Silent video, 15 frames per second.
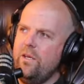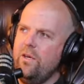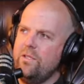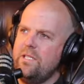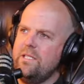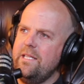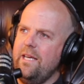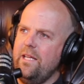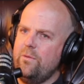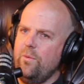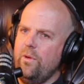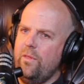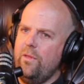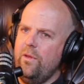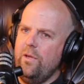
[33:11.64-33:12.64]
year to date,
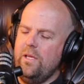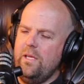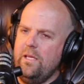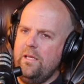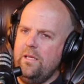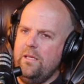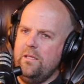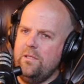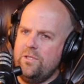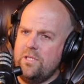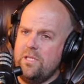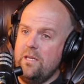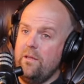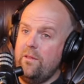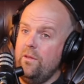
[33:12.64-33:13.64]
we're thirty,
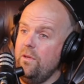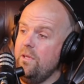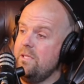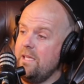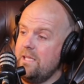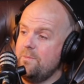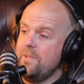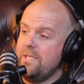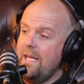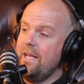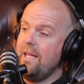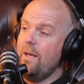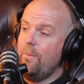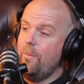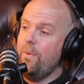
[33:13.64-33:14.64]
just under thirty-six
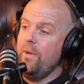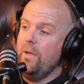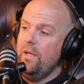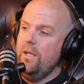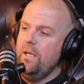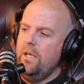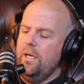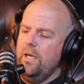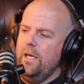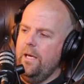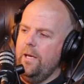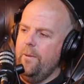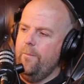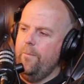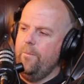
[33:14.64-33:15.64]
percent up.
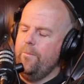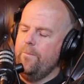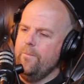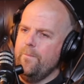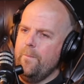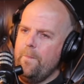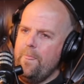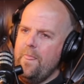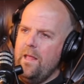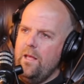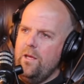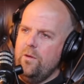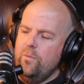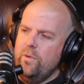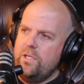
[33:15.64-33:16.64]
Amazing. Um,
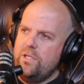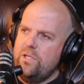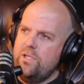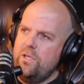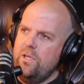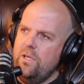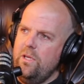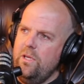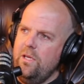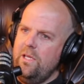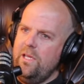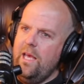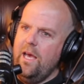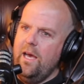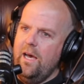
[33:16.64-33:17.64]
which,
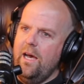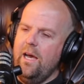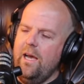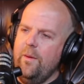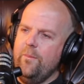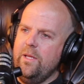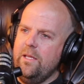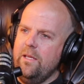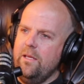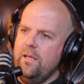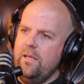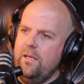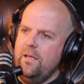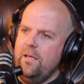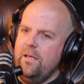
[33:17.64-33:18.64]
yeah, I, I mean,
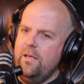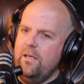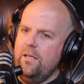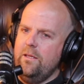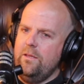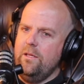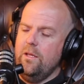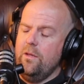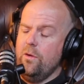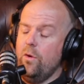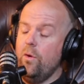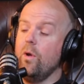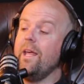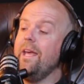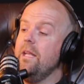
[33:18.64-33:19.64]
the the
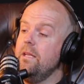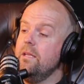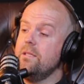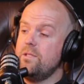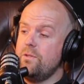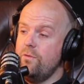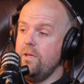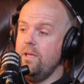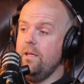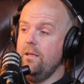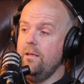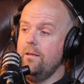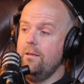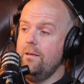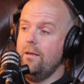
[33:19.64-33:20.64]
whole industry
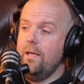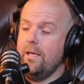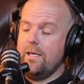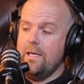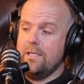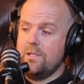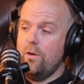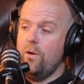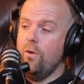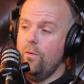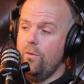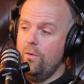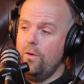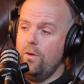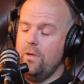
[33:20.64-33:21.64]
like as a
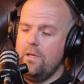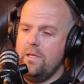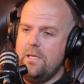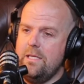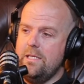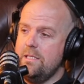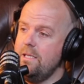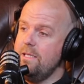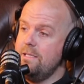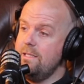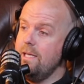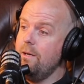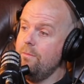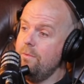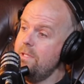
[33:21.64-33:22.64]
whole is is
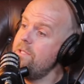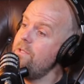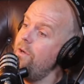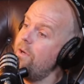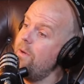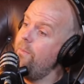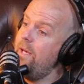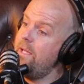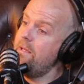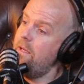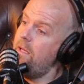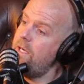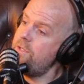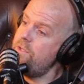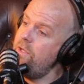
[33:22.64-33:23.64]
down this year compared to
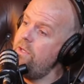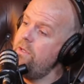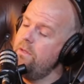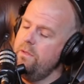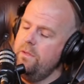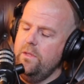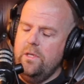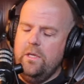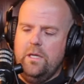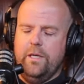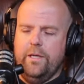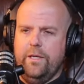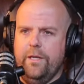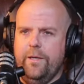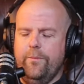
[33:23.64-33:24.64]
last year.
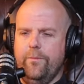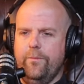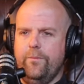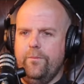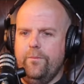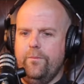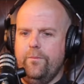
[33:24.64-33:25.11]
Um,